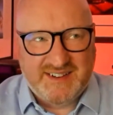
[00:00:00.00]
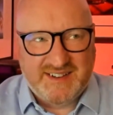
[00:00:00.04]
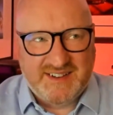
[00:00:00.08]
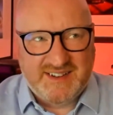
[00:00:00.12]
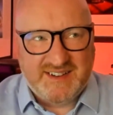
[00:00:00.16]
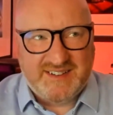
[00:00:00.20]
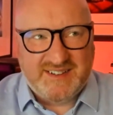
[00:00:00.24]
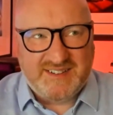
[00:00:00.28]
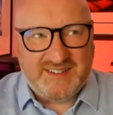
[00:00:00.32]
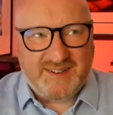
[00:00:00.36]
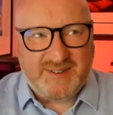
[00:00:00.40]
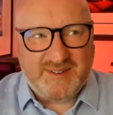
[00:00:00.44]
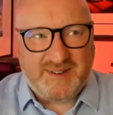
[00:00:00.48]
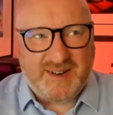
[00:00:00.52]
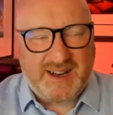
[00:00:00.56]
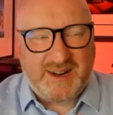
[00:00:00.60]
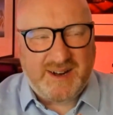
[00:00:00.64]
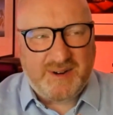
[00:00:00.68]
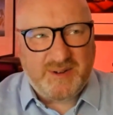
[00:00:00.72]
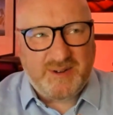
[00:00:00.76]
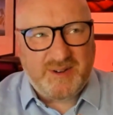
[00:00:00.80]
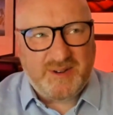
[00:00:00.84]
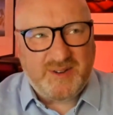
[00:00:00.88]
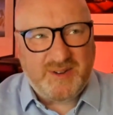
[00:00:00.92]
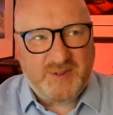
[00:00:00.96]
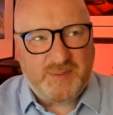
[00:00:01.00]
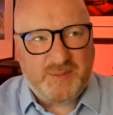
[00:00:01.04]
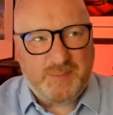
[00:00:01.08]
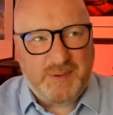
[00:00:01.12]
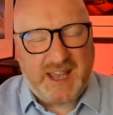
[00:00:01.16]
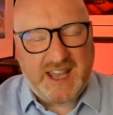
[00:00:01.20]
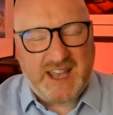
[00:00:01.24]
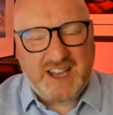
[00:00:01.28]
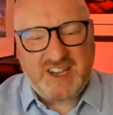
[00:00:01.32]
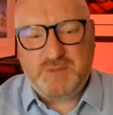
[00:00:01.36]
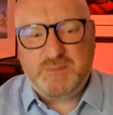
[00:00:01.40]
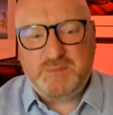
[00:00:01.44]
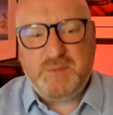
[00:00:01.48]
So how does
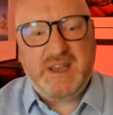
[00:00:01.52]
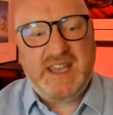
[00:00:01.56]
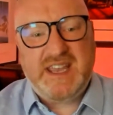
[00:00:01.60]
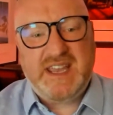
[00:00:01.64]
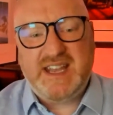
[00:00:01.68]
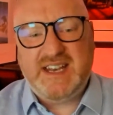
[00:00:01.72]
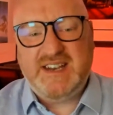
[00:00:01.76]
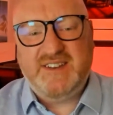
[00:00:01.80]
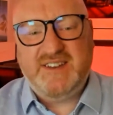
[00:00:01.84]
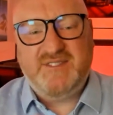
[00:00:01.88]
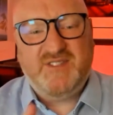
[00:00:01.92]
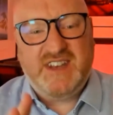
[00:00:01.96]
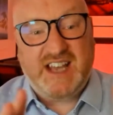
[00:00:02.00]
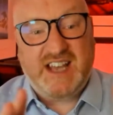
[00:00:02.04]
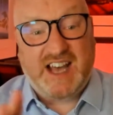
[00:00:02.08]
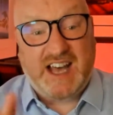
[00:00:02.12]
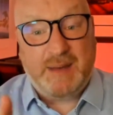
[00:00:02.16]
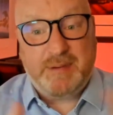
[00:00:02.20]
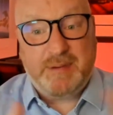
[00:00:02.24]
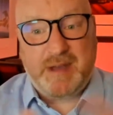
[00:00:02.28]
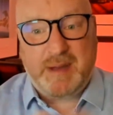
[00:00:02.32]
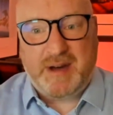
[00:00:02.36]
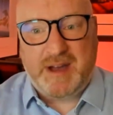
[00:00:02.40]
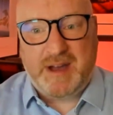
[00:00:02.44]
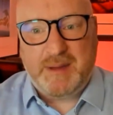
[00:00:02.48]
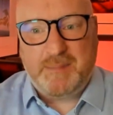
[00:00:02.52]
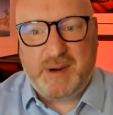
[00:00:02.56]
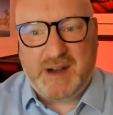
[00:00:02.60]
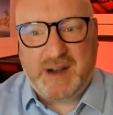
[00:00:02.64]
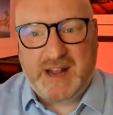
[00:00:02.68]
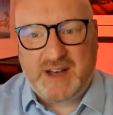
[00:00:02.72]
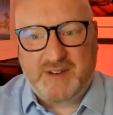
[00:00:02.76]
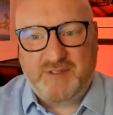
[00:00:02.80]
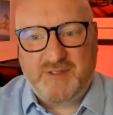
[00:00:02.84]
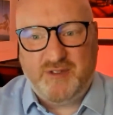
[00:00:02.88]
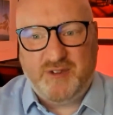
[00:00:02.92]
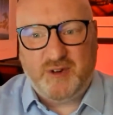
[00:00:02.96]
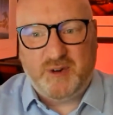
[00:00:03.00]
PHP and the IBM I
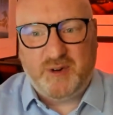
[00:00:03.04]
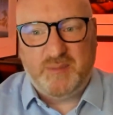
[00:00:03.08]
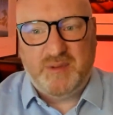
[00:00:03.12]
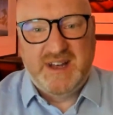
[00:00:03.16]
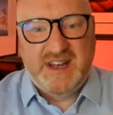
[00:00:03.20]
platform